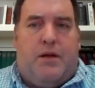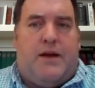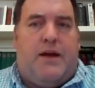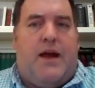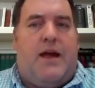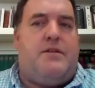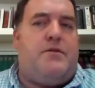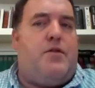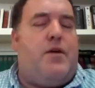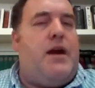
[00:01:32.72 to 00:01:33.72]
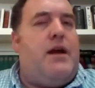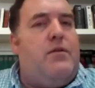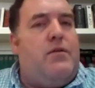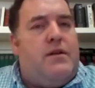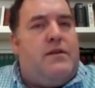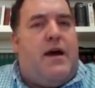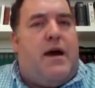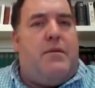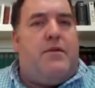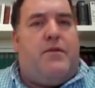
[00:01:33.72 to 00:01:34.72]
plucking heads of grain on the
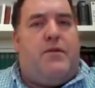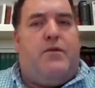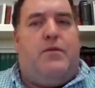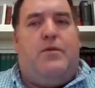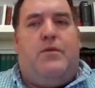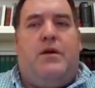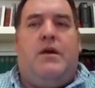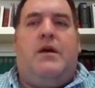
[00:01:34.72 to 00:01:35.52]
Sabbath for food.